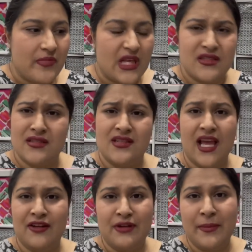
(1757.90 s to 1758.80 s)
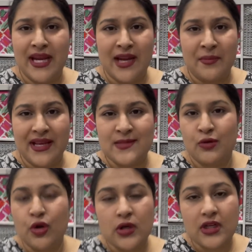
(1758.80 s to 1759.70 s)
just like remaining bits,
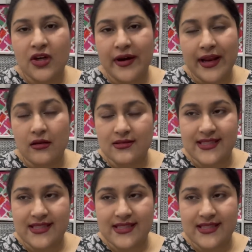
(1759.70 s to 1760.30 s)
broken crayons,